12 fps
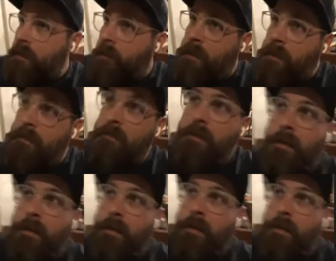I mean,
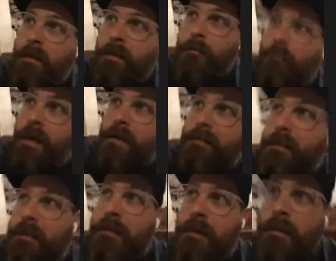back
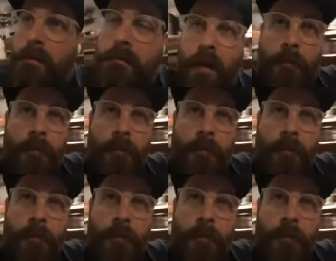then, I